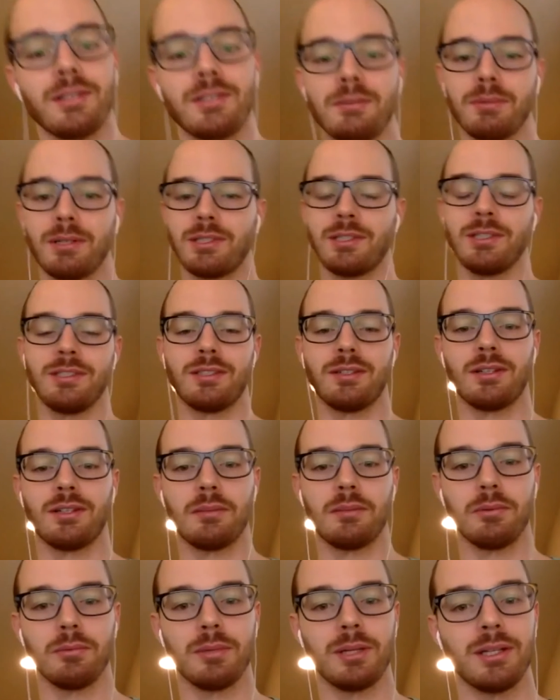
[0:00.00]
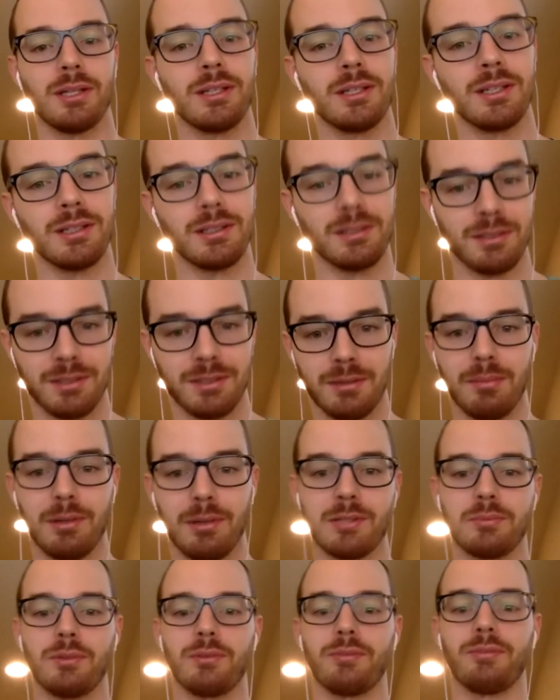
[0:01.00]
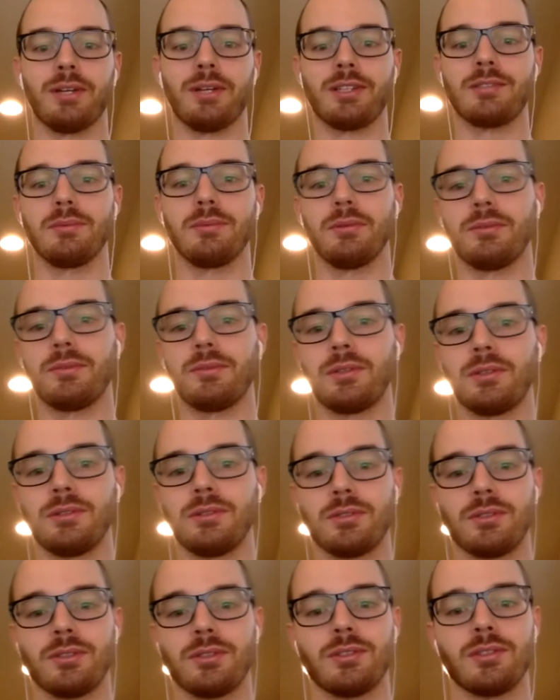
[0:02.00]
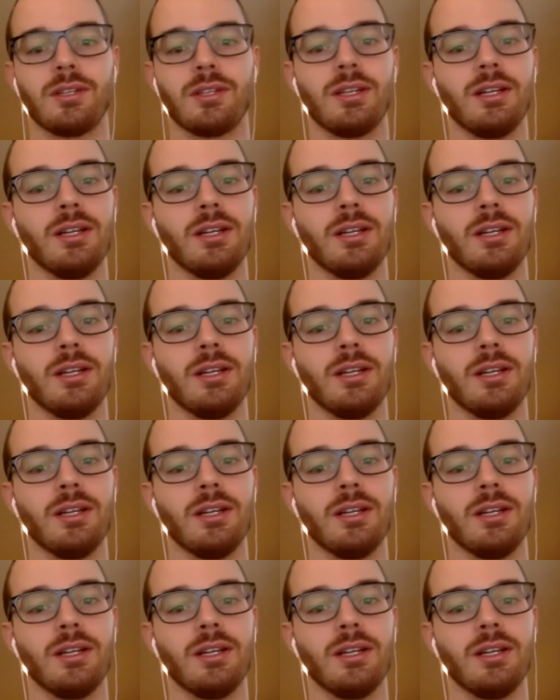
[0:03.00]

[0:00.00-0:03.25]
It's much easier to implement. It's much more flexible for users.